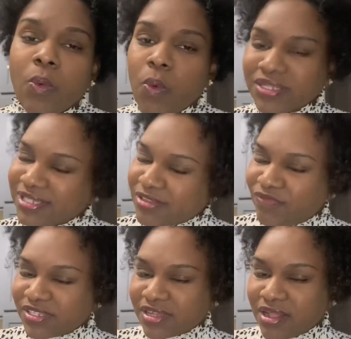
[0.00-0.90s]
Once it's a
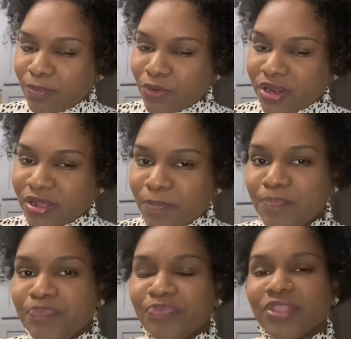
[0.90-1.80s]
physical product.
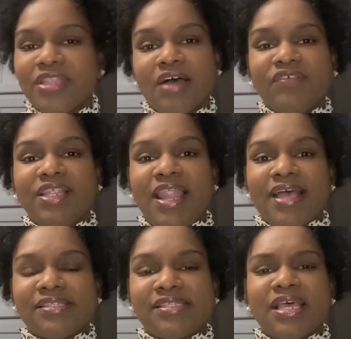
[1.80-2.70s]

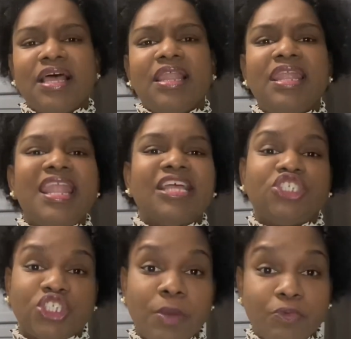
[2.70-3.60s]
Nevertheless,
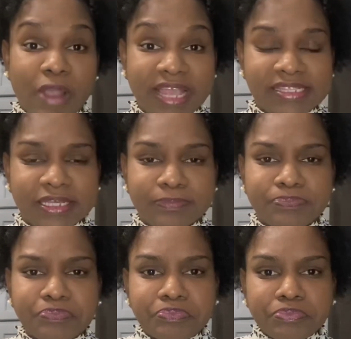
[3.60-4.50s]
let's jump right in.
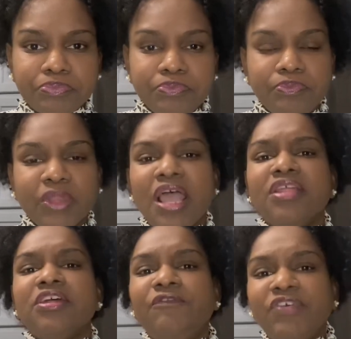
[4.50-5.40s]

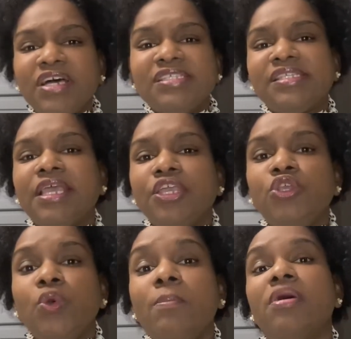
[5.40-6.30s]
The first thing
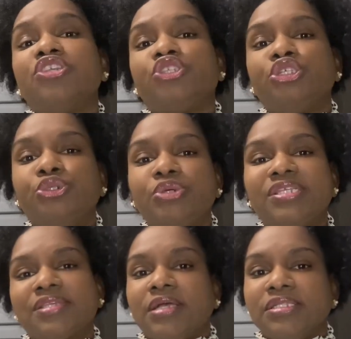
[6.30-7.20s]
you must do
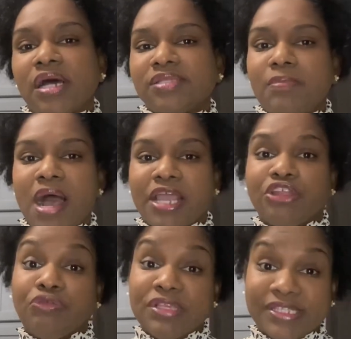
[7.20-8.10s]
is conduct
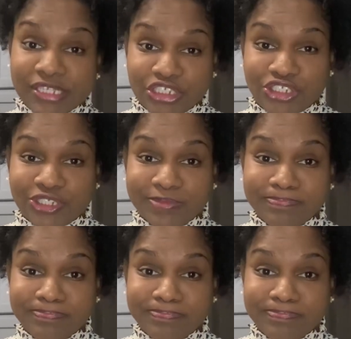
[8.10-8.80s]
market research.